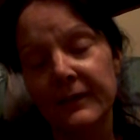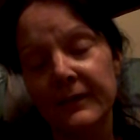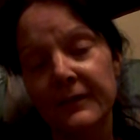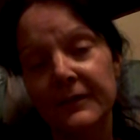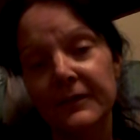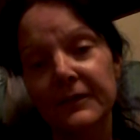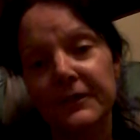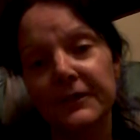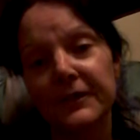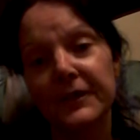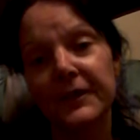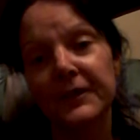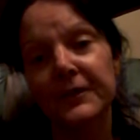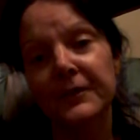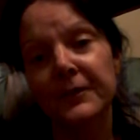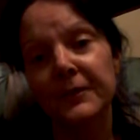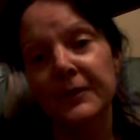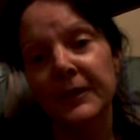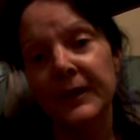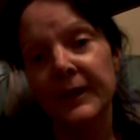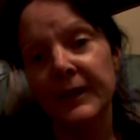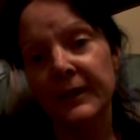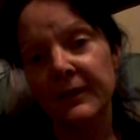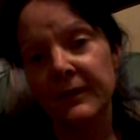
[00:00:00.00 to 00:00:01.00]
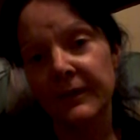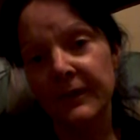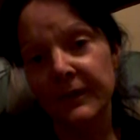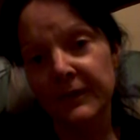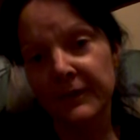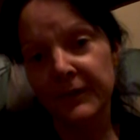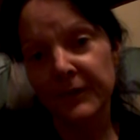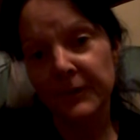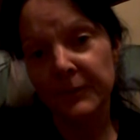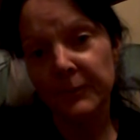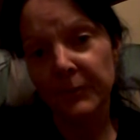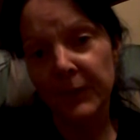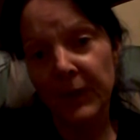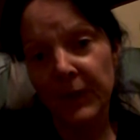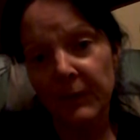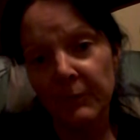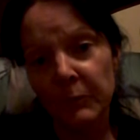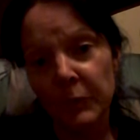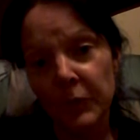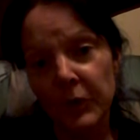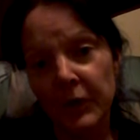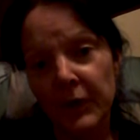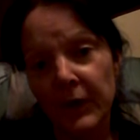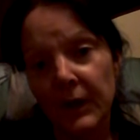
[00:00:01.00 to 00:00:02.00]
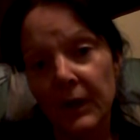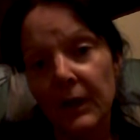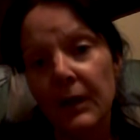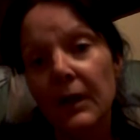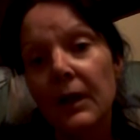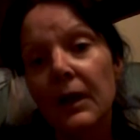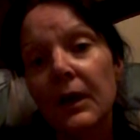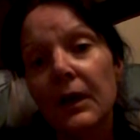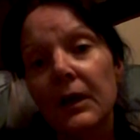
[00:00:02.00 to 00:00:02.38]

and stick around in their memory,